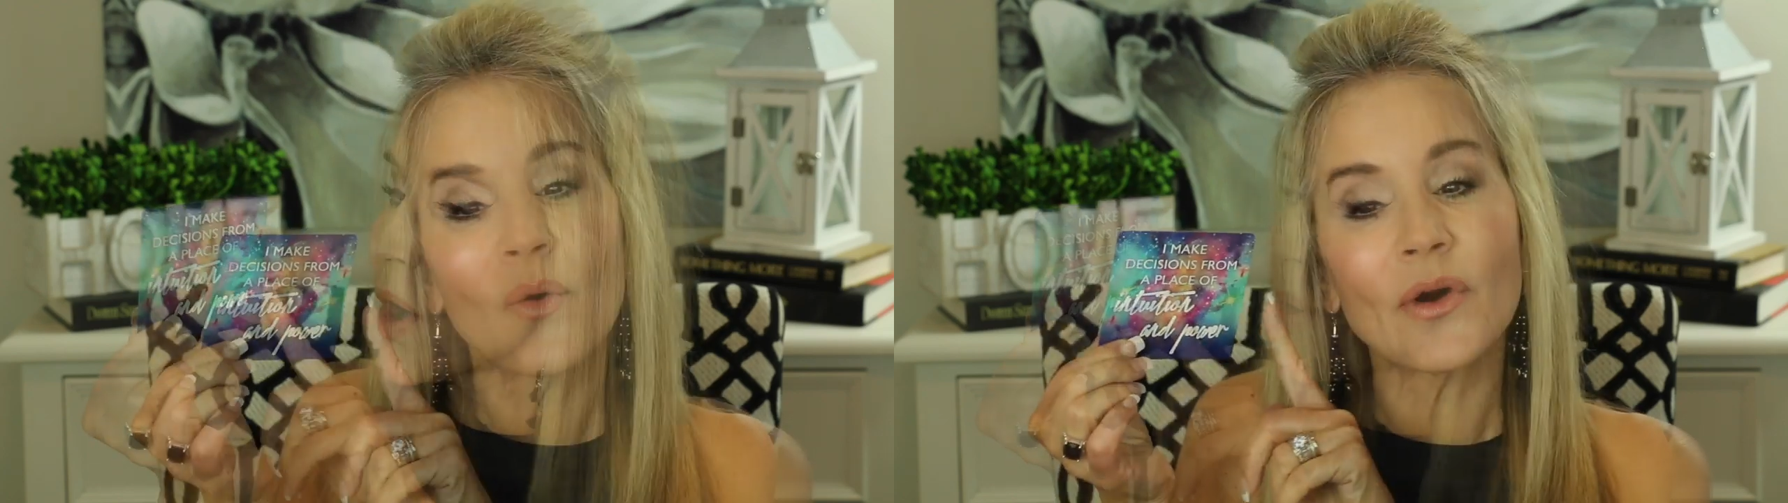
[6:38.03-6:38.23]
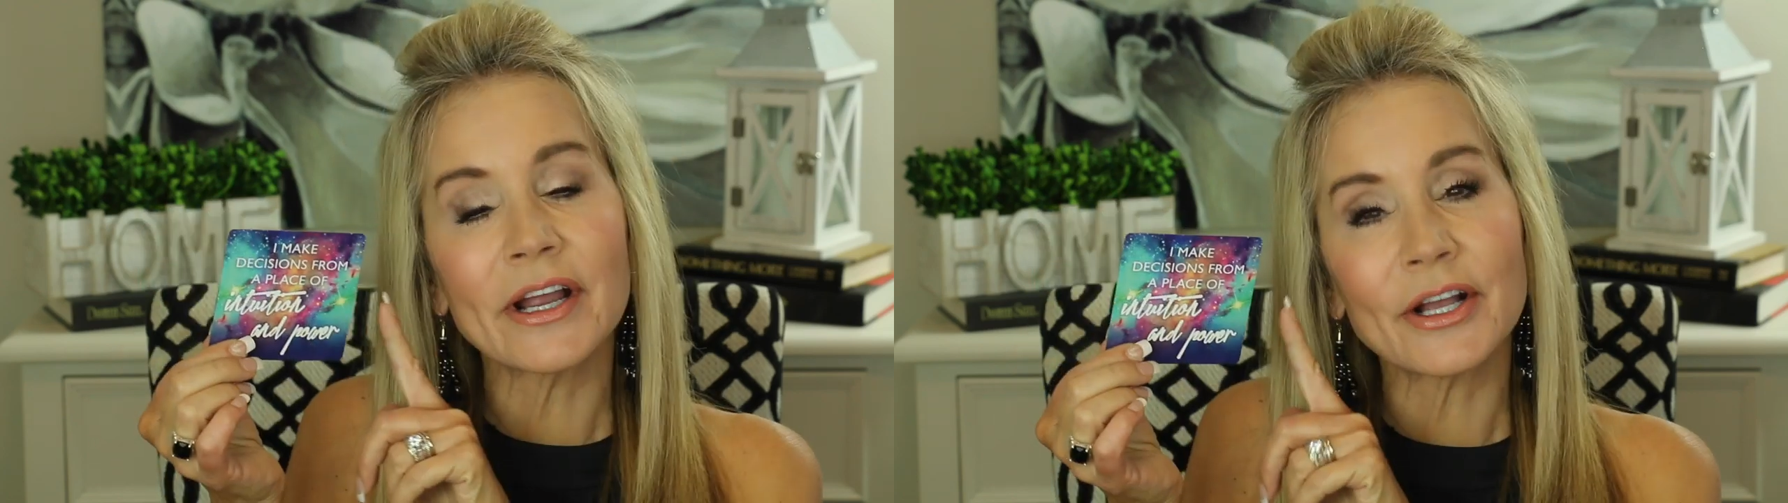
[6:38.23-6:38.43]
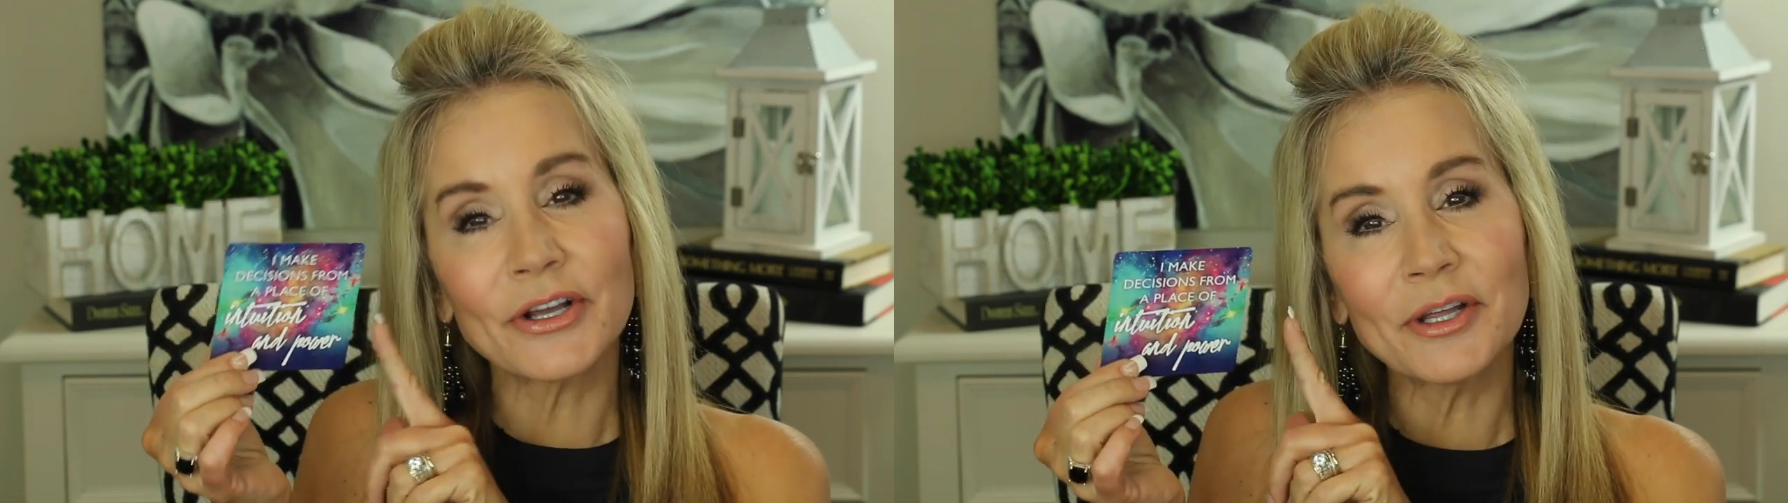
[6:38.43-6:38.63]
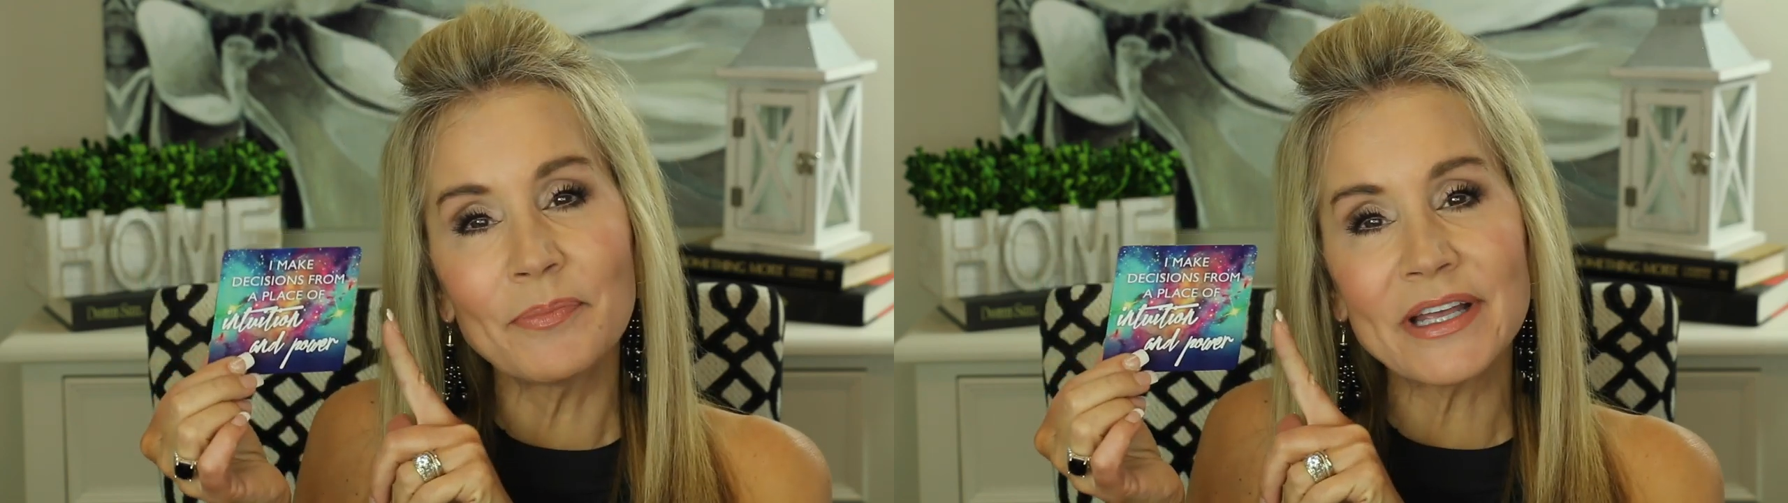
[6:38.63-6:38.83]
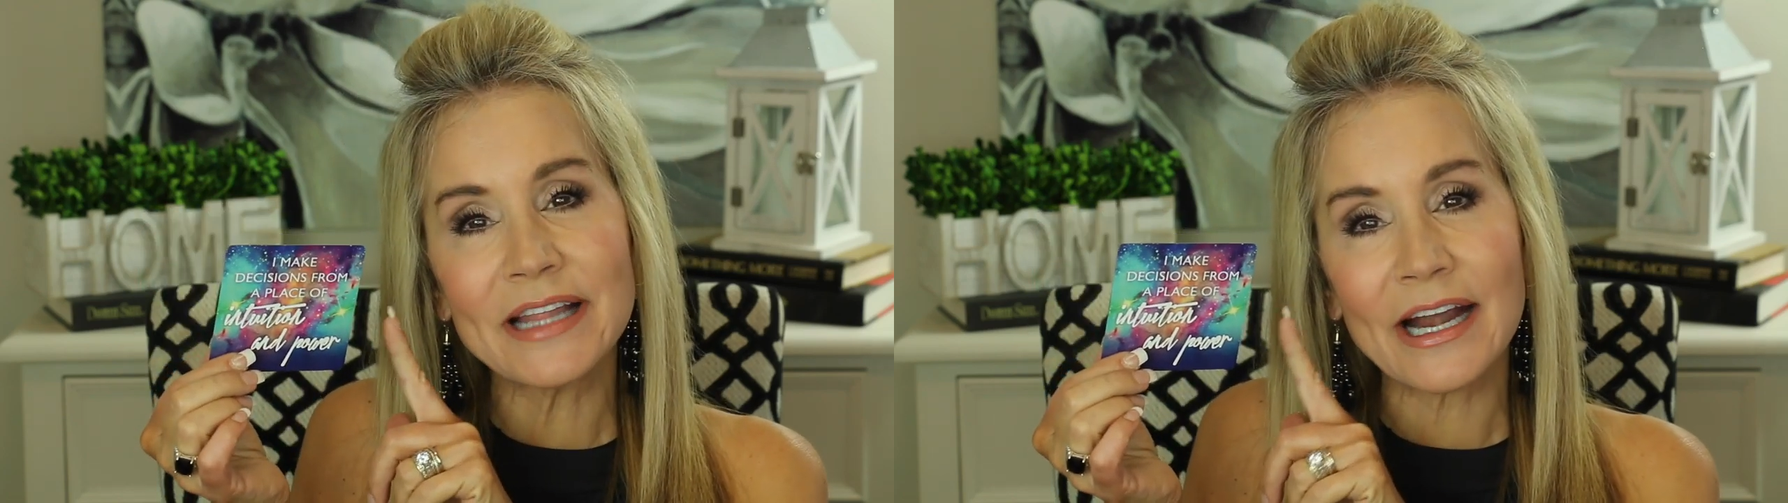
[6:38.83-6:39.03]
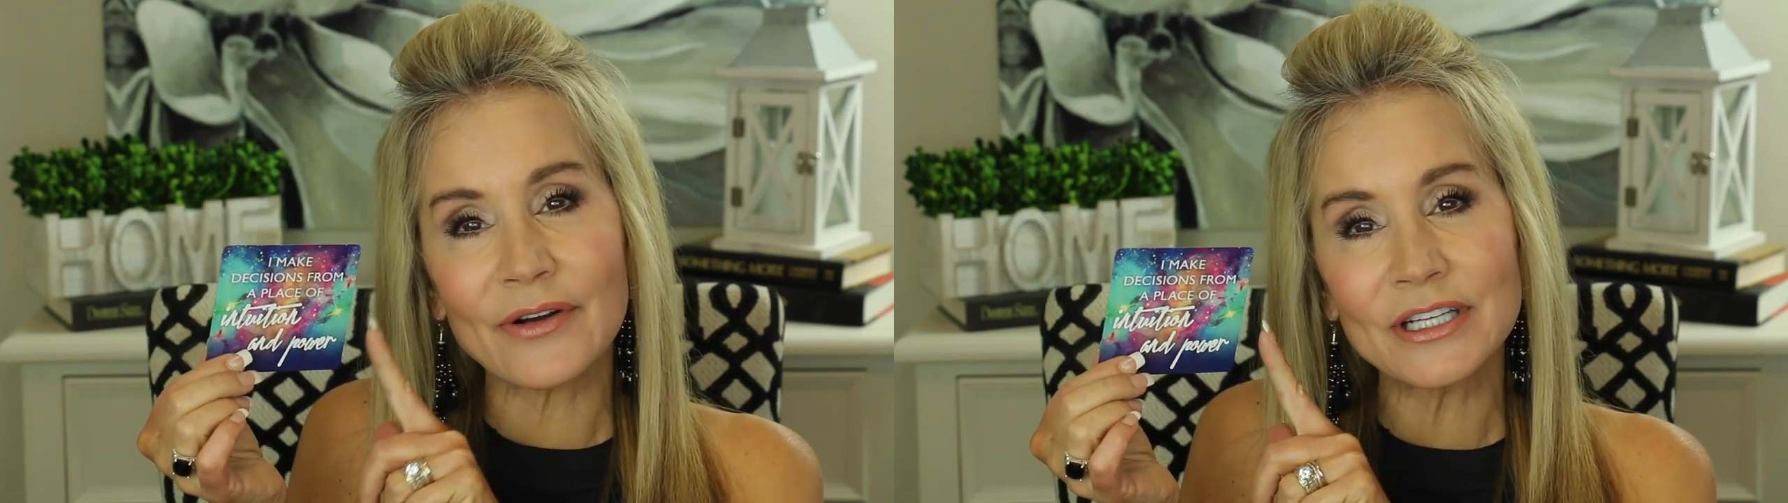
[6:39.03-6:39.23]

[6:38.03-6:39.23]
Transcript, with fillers: Or it could be that our